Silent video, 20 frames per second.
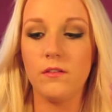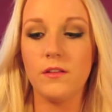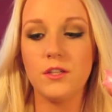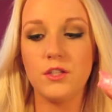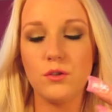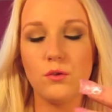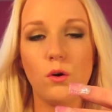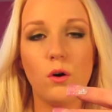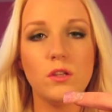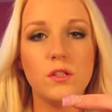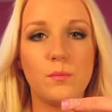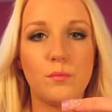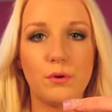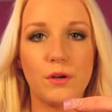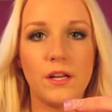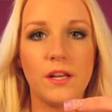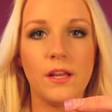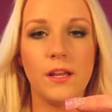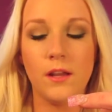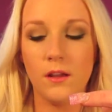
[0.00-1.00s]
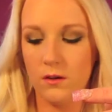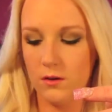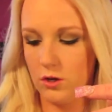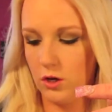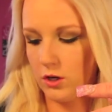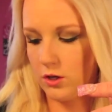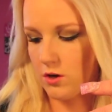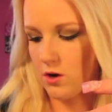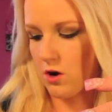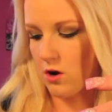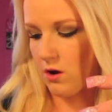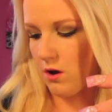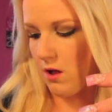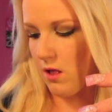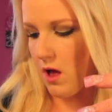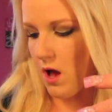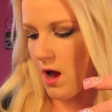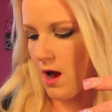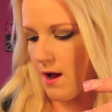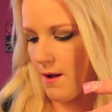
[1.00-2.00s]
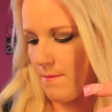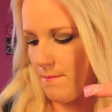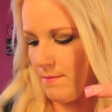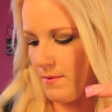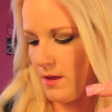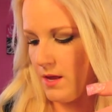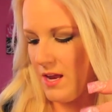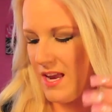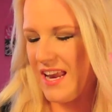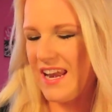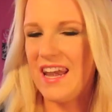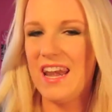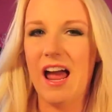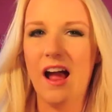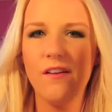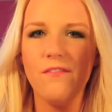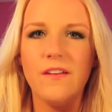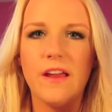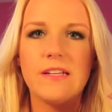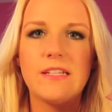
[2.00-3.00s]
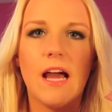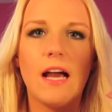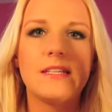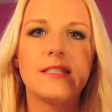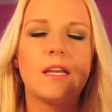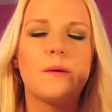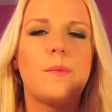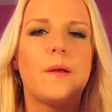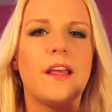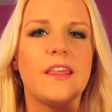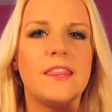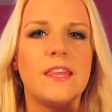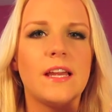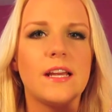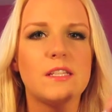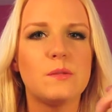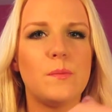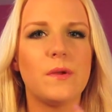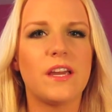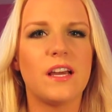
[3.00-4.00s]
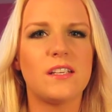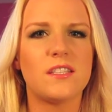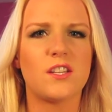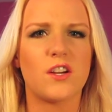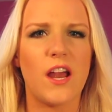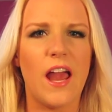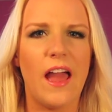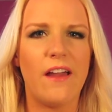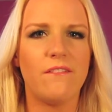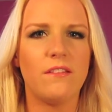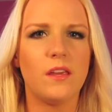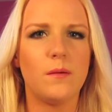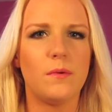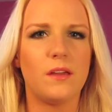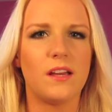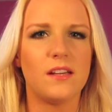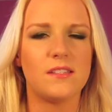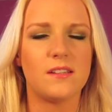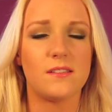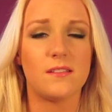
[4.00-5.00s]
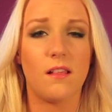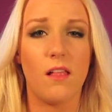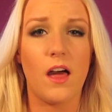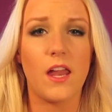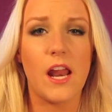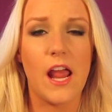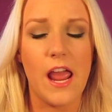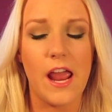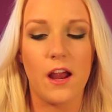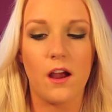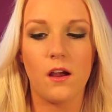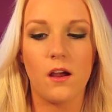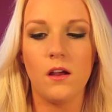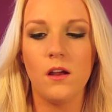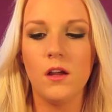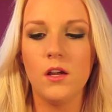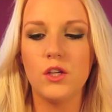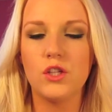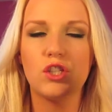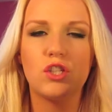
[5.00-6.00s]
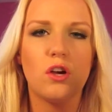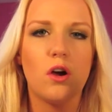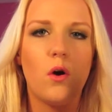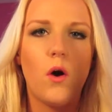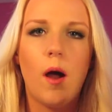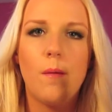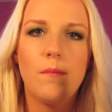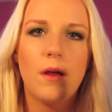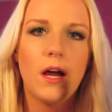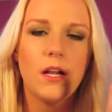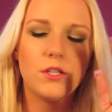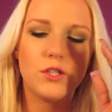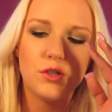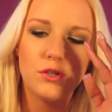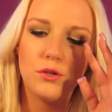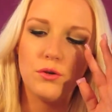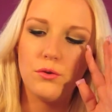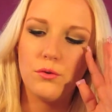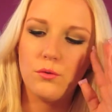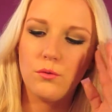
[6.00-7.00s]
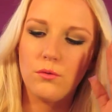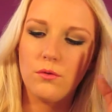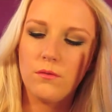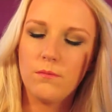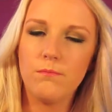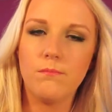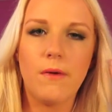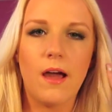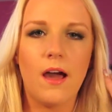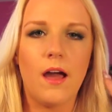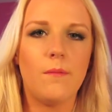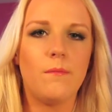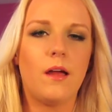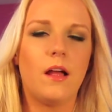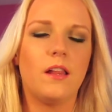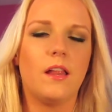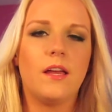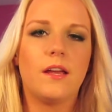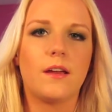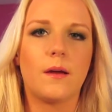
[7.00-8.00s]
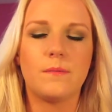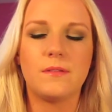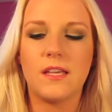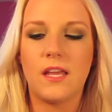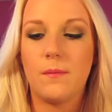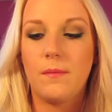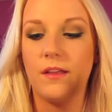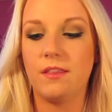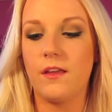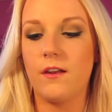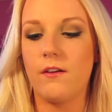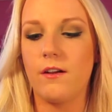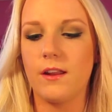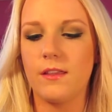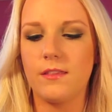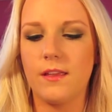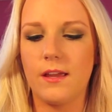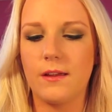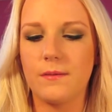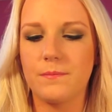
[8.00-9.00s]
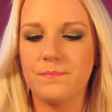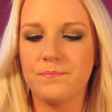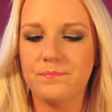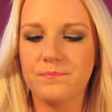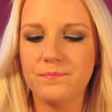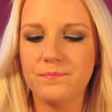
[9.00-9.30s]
And they do hold a pretty good curl. Not fantastic, but I think it's because they're heavy, because there's a lot of hair. So I'm not like upset about that or anything.